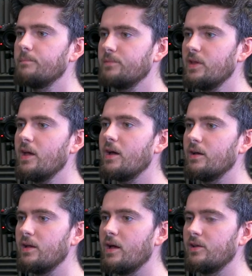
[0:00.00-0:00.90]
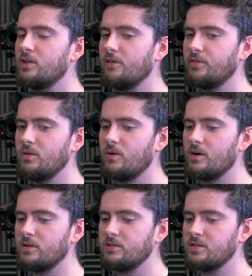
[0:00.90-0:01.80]
Yeah, yeah, you definitely
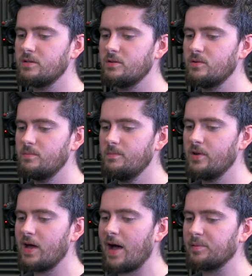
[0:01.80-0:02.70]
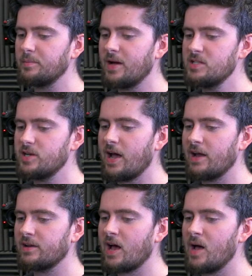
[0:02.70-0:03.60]
want to, optimize your
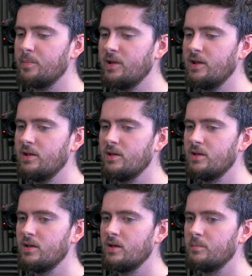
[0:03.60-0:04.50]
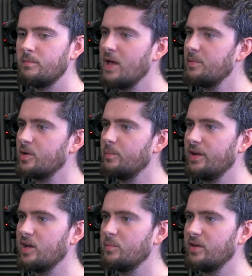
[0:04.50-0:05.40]
ad copy. Maybe you're
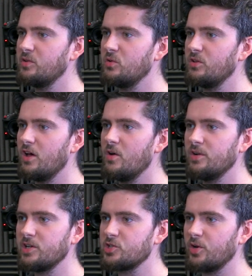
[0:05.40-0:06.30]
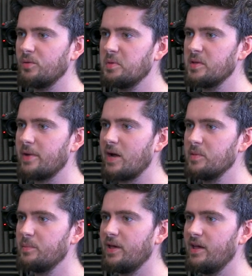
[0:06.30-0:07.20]
bidding a bit too low and you're showing up at the bottom
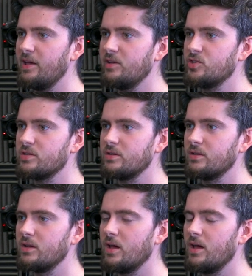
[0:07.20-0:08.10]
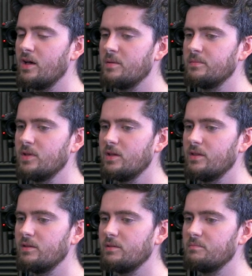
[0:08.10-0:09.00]
of the page. Um,
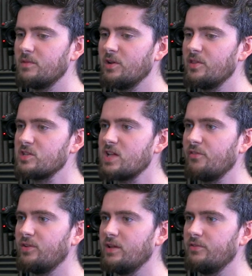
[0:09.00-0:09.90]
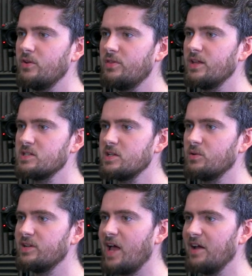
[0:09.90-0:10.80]
there's definitely a few things that you
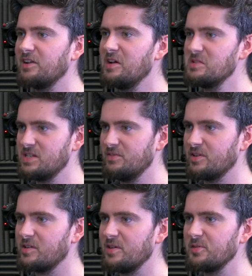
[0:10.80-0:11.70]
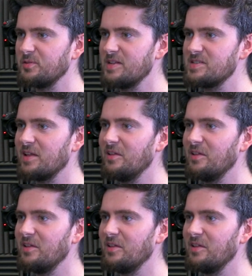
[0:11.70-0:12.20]
want to diagnose if your click through rate's that